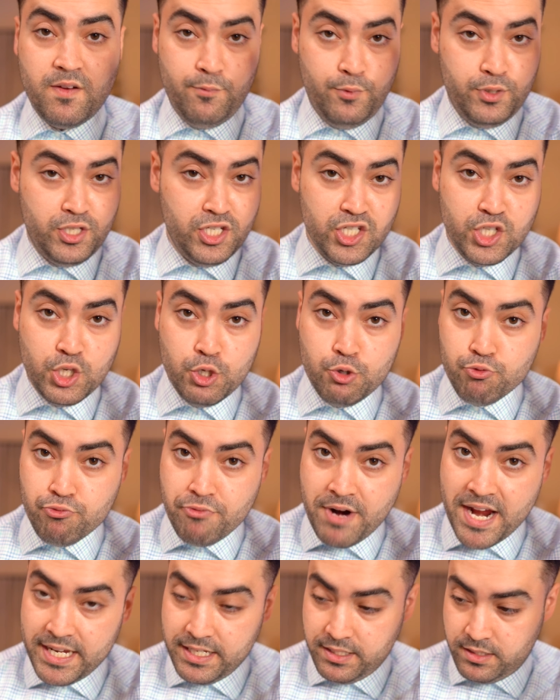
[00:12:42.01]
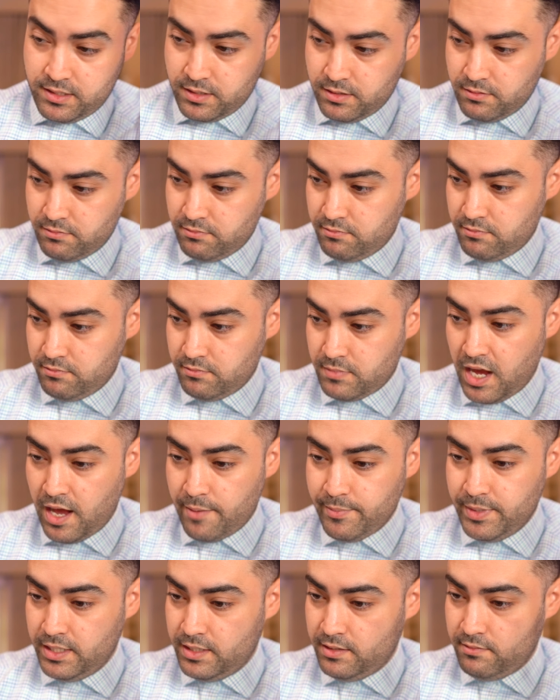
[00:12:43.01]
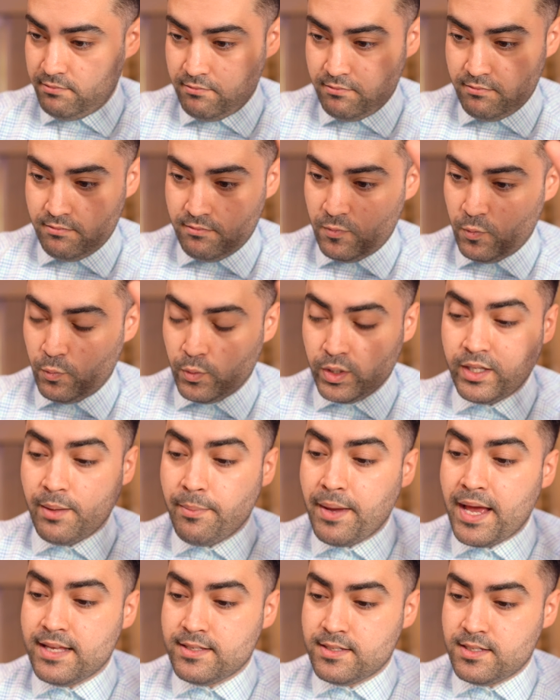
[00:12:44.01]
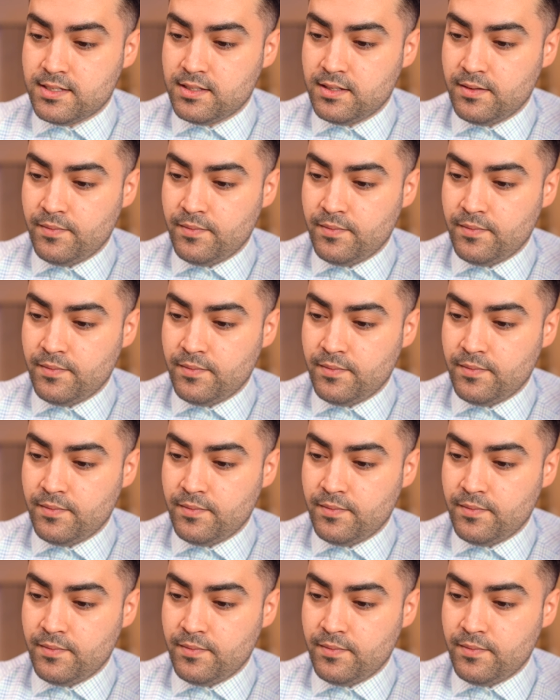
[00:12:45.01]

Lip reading: which is great. I mean, one of the best.